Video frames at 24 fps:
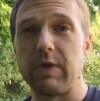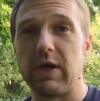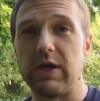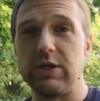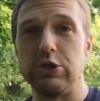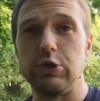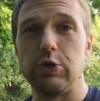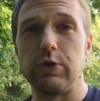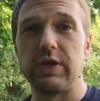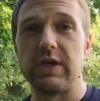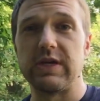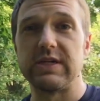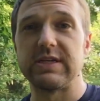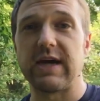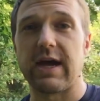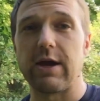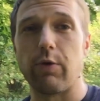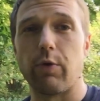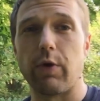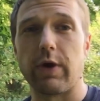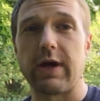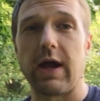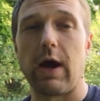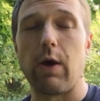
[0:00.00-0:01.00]
and doing the
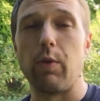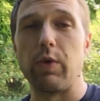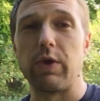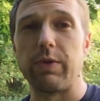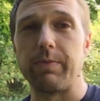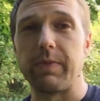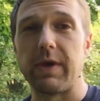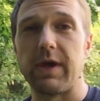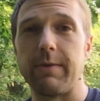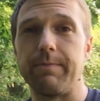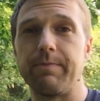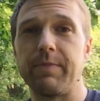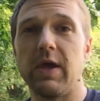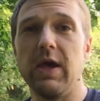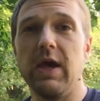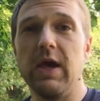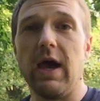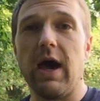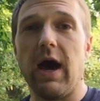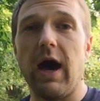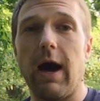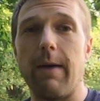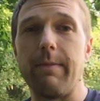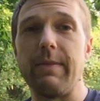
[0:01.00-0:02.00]
entire workout with me.
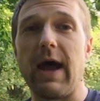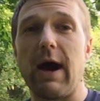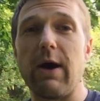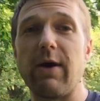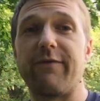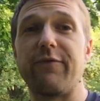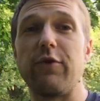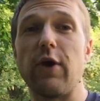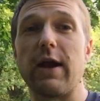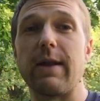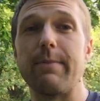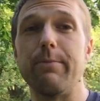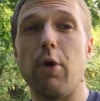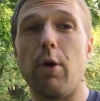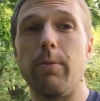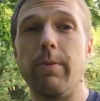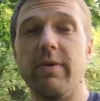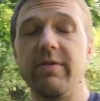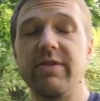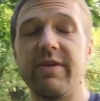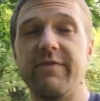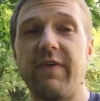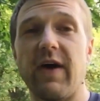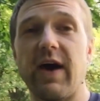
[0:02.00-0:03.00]
Now, if you're on a
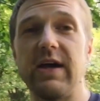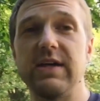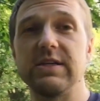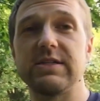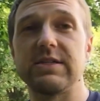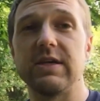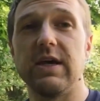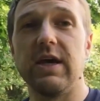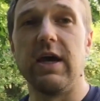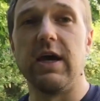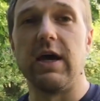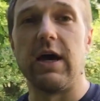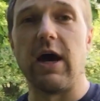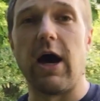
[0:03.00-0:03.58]
mobile device,